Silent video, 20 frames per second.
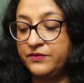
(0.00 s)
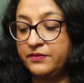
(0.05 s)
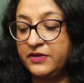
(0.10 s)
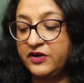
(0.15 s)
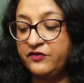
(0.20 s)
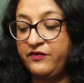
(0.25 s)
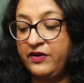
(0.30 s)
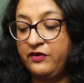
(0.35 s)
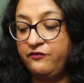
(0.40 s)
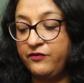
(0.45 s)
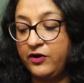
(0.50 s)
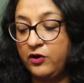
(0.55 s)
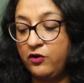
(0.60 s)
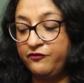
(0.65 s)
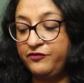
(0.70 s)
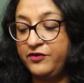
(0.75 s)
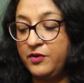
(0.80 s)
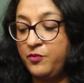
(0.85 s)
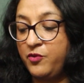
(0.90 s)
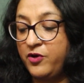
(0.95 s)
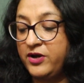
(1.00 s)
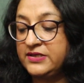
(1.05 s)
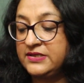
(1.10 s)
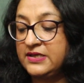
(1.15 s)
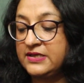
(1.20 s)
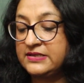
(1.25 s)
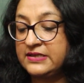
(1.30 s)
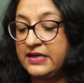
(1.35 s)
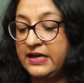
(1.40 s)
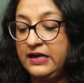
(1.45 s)
But when one of the boys
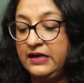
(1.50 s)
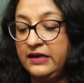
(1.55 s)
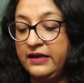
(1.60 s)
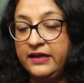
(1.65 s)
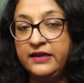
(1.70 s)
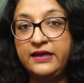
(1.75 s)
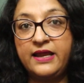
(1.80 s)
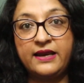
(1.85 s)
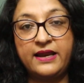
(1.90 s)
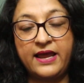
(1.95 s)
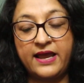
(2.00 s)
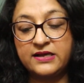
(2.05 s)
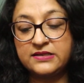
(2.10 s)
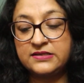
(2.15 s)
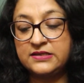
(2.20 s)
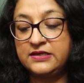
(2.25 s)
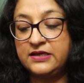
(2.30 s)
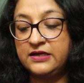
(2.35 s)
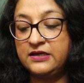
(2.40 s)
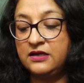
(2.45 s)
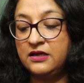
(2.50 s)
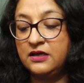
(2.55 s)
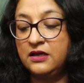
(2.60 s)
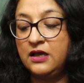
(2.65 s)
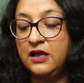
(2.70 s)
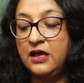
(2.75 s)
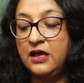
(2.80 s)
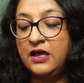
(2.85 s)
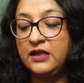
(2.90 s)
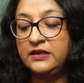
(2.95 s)
is killed in an accident,
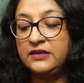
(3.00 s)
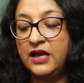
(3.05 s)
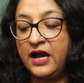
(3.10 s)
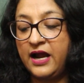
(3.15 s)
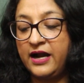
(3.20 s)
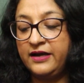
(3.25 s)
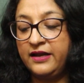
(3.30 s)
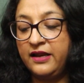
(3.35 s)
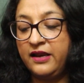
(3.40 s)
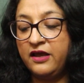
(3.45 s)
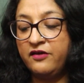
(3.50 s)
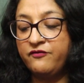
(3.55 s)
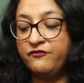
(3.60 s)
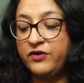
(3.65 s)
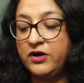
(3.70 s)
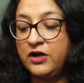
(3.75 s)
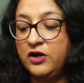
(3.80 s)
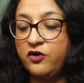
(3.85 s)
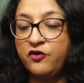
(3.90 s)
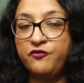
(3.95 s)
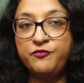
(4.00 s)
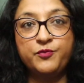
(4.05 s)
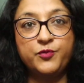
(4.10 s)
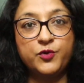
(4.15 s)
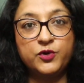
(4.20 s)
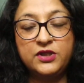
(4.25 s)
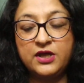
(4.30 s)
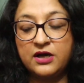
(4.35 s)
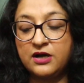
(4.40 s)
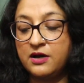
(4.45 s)
the idyllic world of
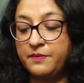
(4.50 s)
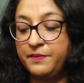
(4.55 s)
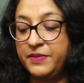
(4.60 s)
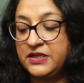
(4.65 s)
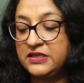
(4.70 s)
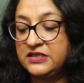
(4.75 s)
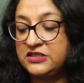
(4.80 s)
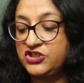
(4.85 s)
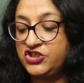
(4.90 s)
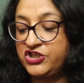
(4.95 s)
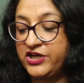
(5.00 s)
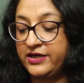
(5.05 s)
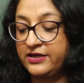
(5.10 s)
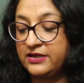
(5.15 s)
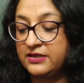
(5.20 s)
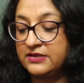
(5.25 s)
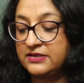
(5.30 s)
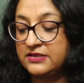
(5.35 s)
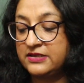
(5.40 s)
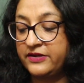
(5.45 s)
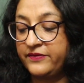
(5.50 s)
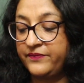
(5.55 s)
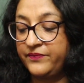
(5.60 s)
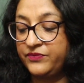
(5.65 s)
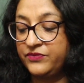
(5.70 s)
both the couples shatters.